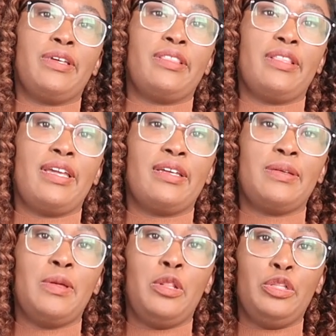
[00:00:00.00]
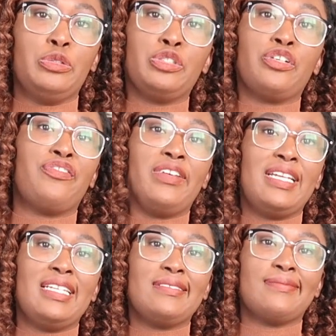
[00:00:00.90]
with like looser
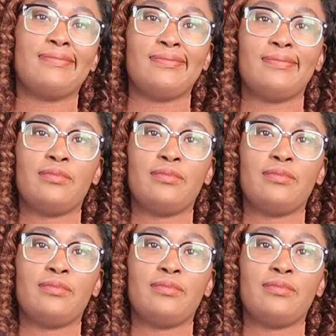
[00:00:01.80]
fitting